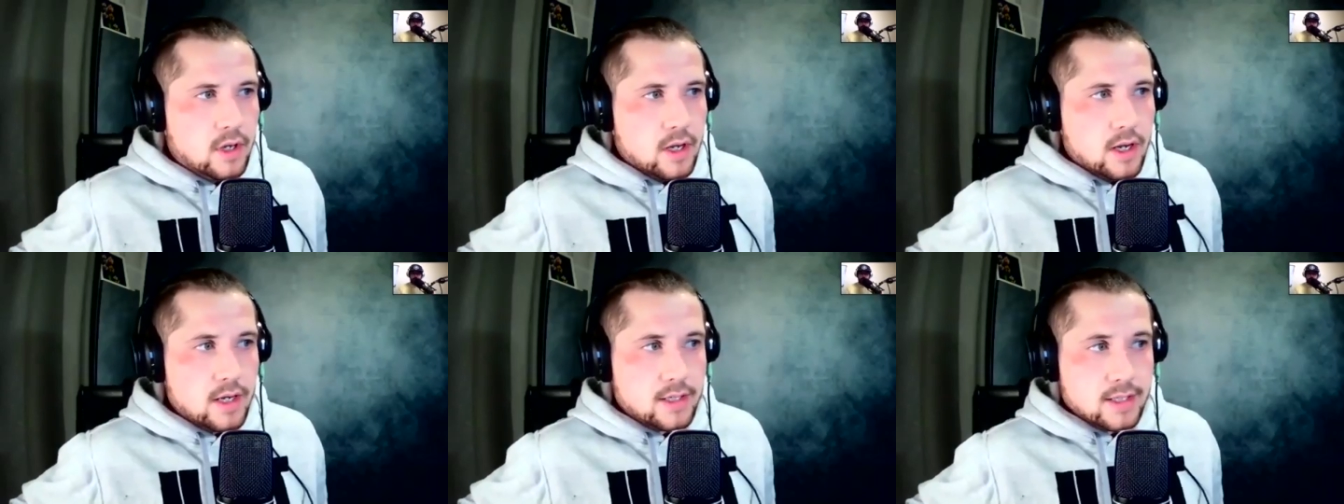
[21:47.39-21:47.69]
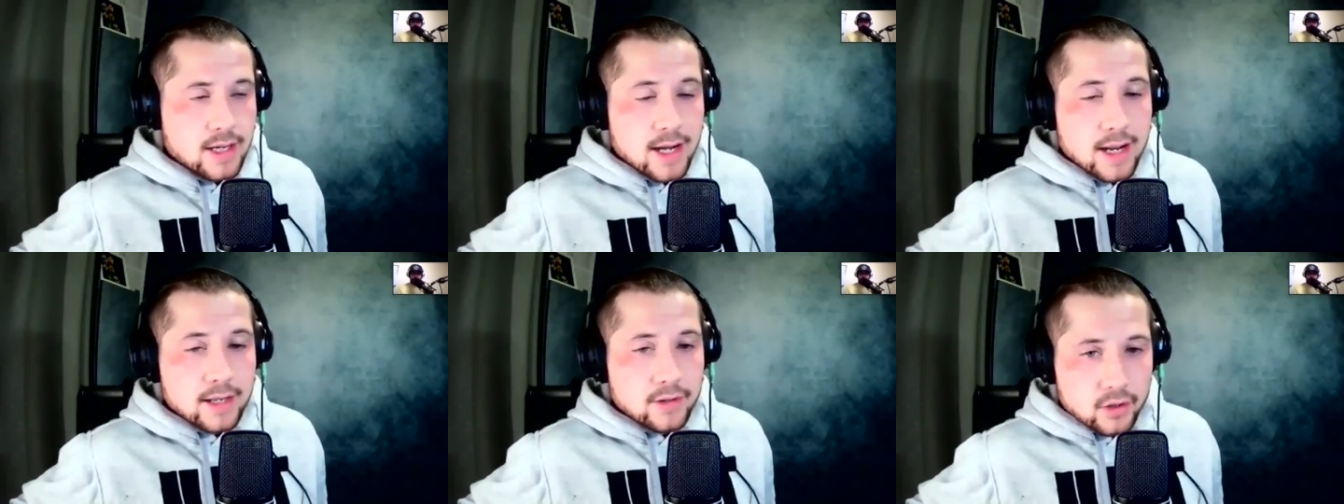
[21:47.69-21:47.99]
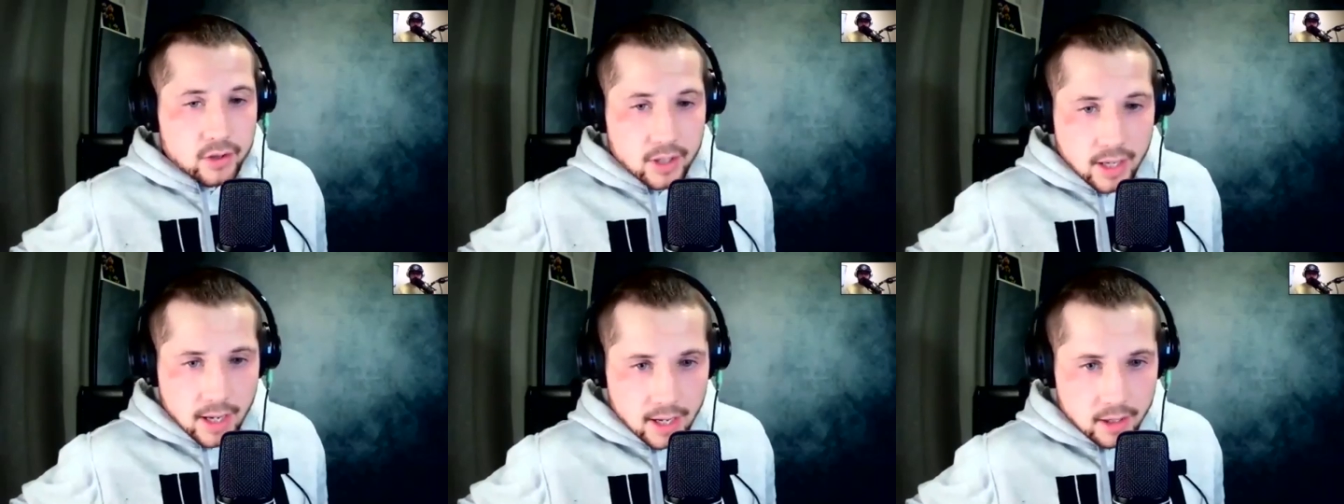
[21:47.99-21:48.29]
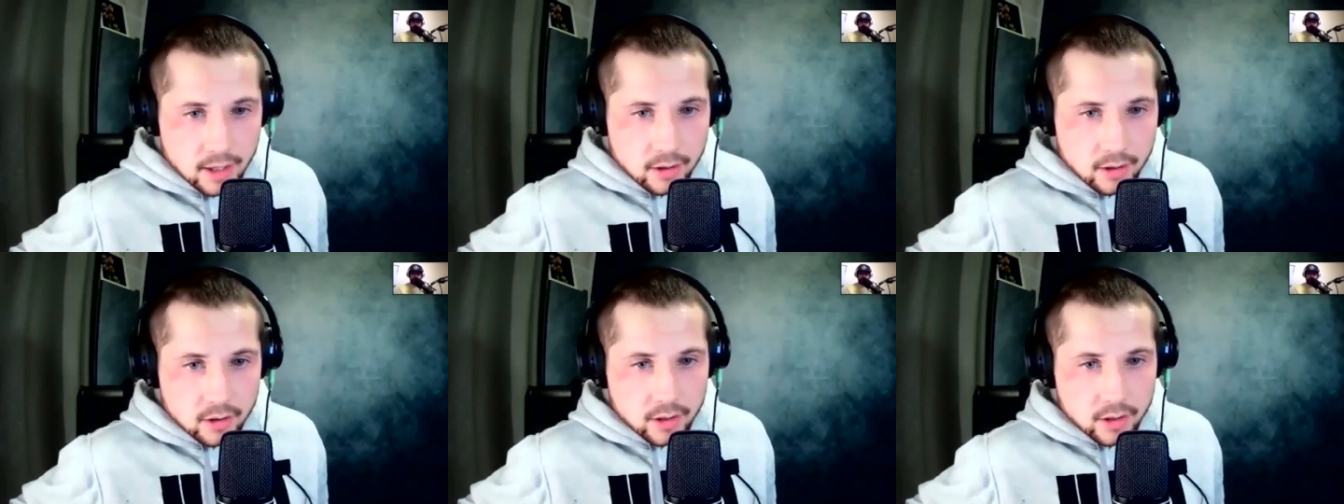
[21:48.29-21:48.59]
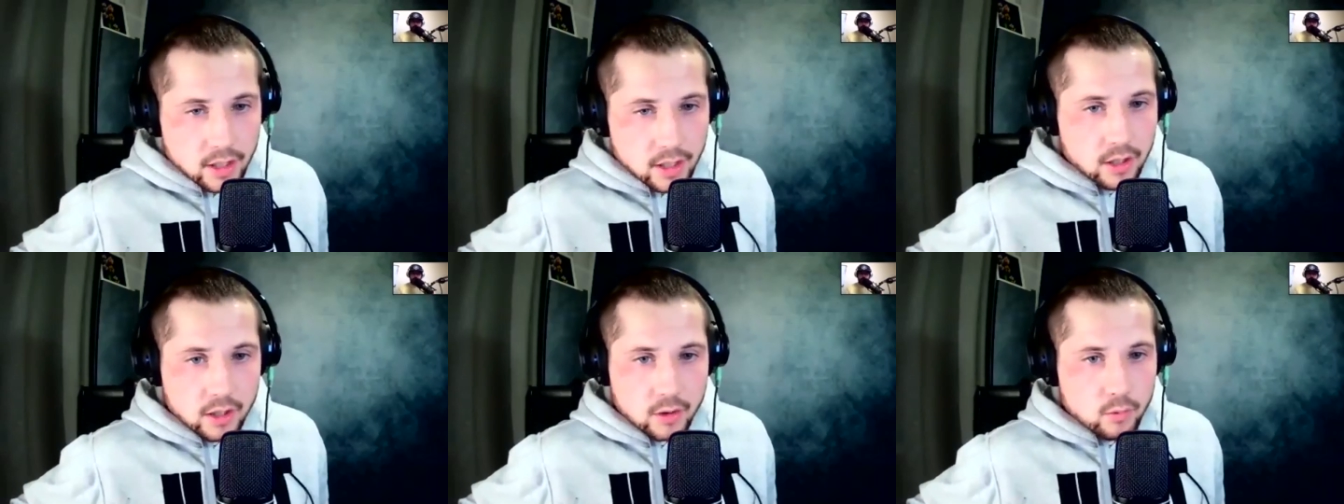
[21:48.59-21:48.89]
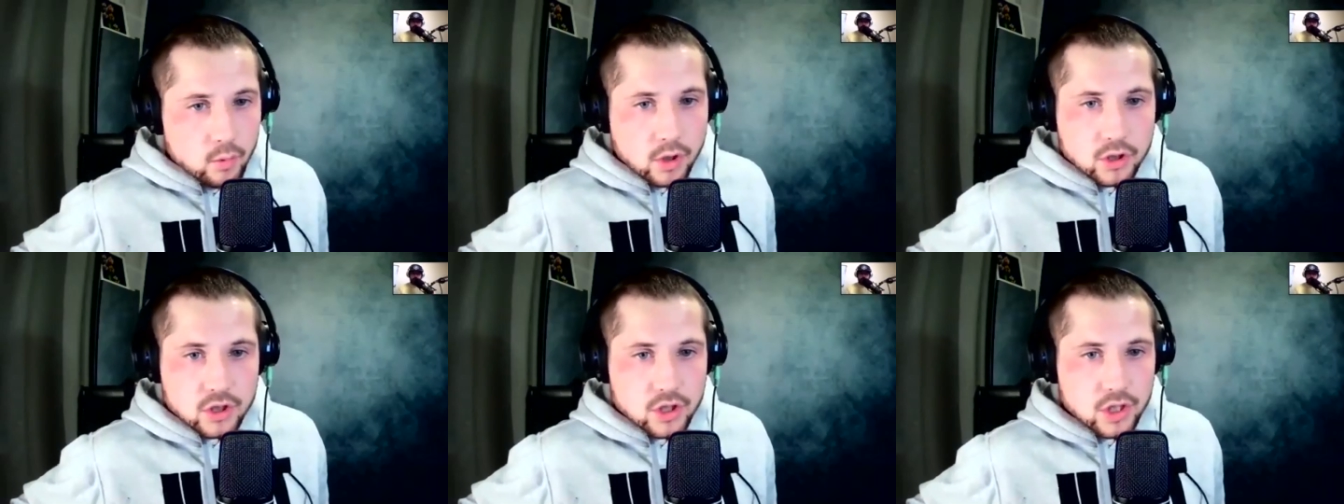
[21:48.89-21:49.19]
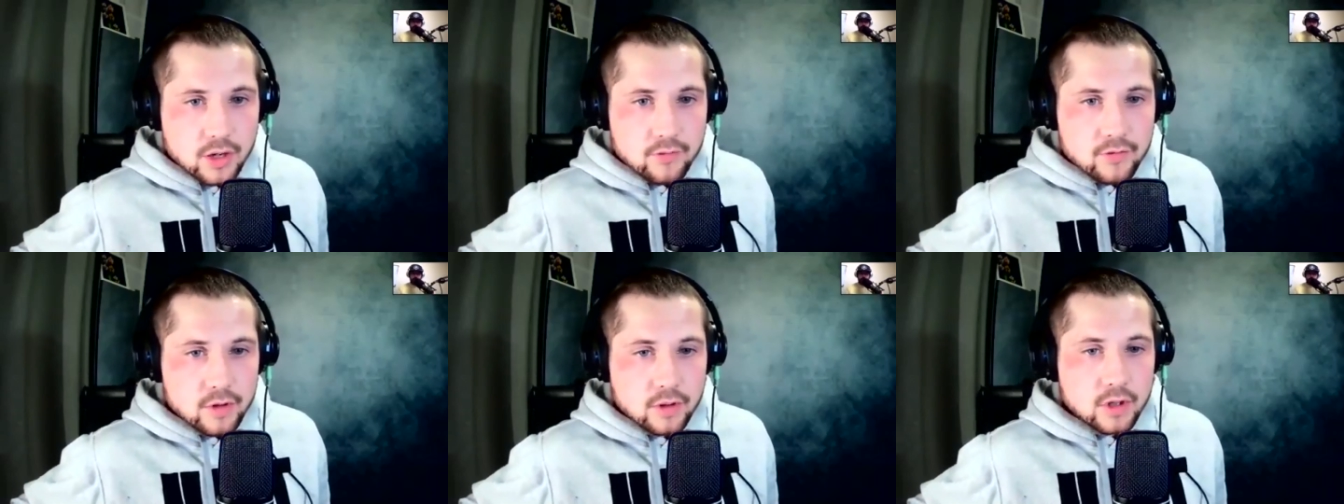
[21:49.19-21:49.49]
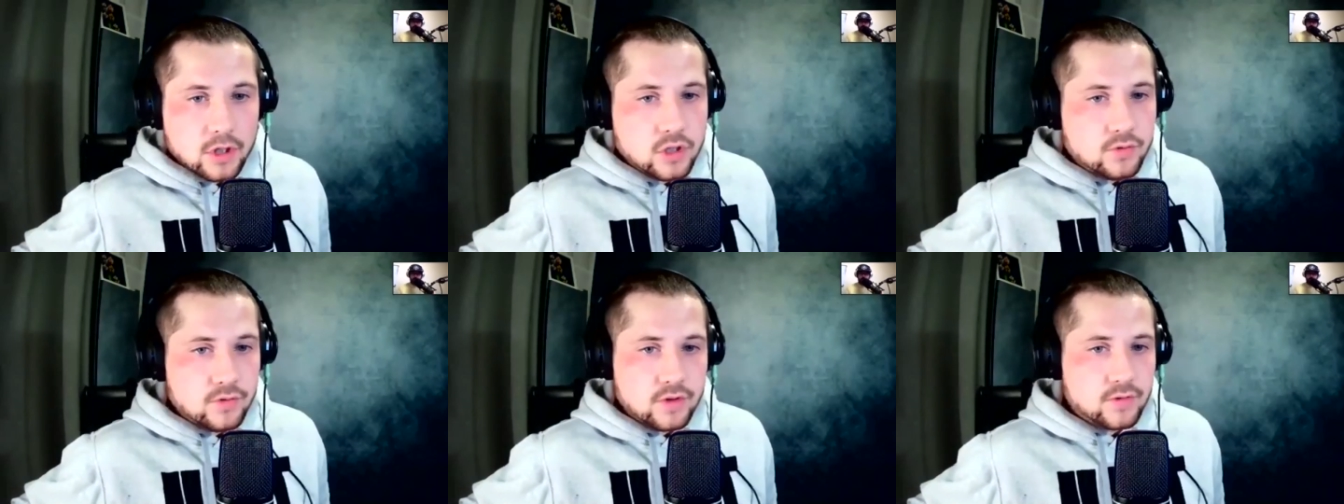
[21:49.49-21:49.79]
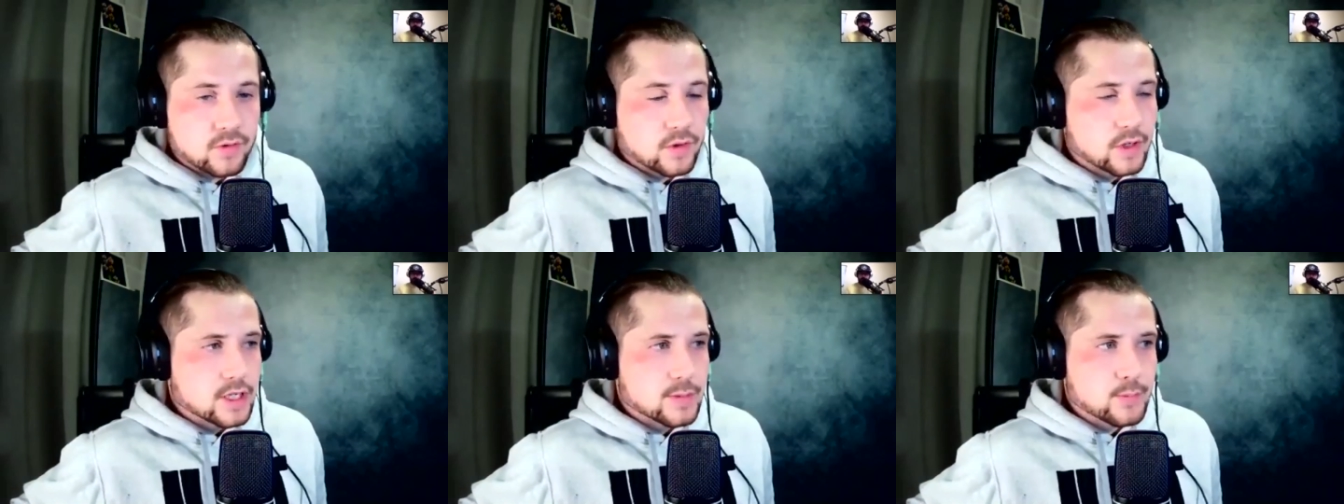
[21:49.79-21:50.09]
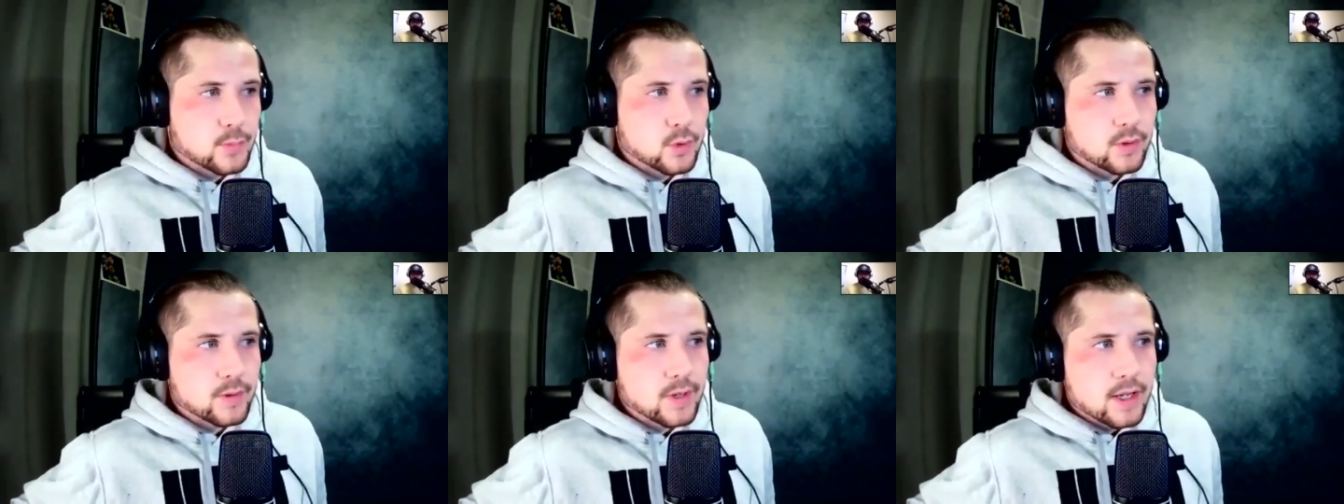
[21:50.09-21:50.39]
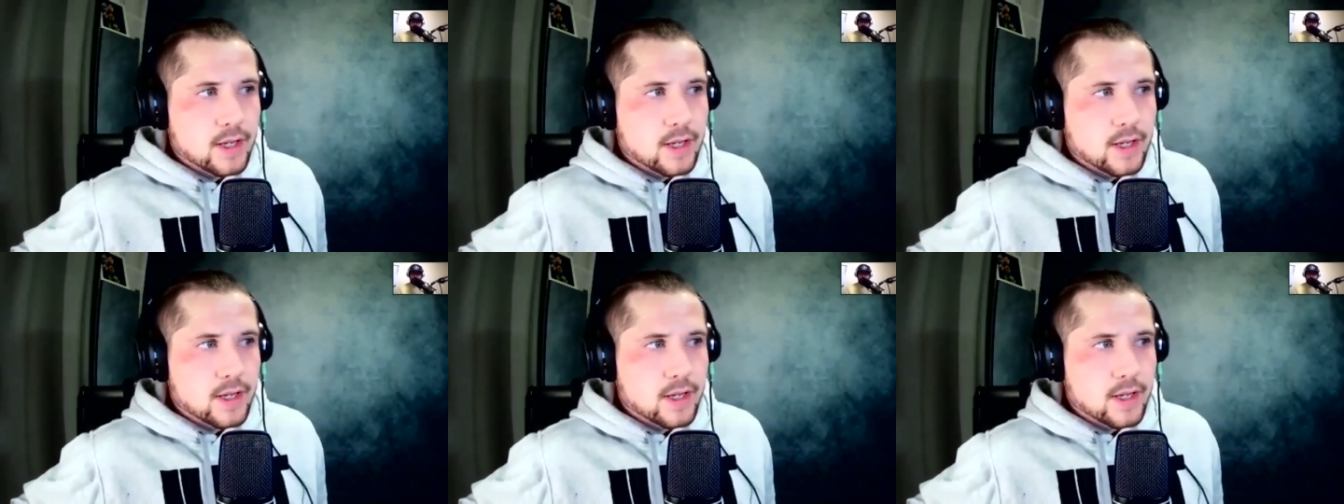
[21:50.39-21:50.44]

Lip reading: He's an entertaining guy. I like watching each of his fights, but